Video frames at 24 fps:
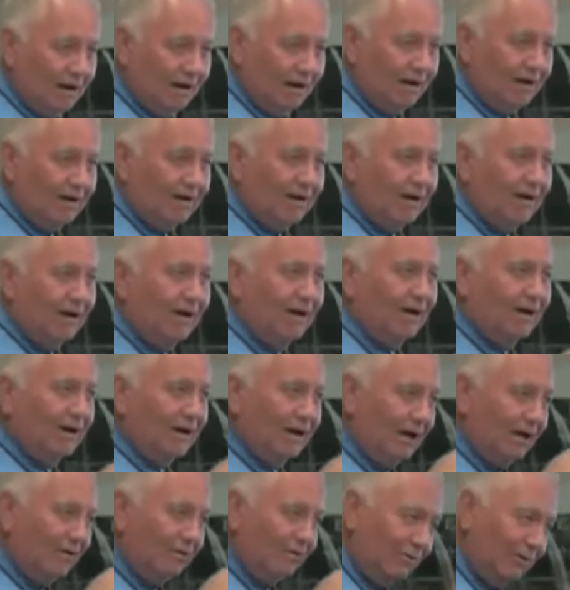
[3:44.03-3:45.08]
on
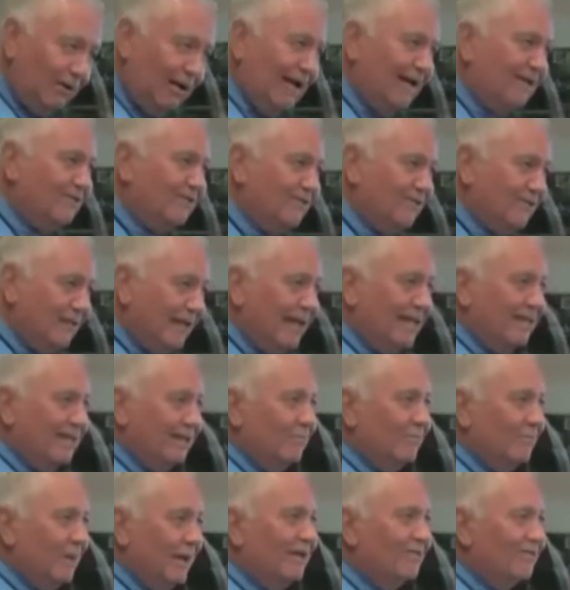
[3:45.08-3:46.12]
a less than
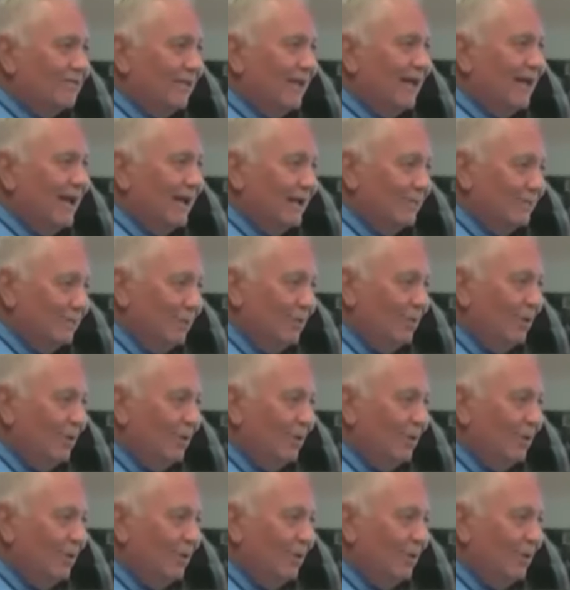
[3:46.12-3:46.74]
the baseline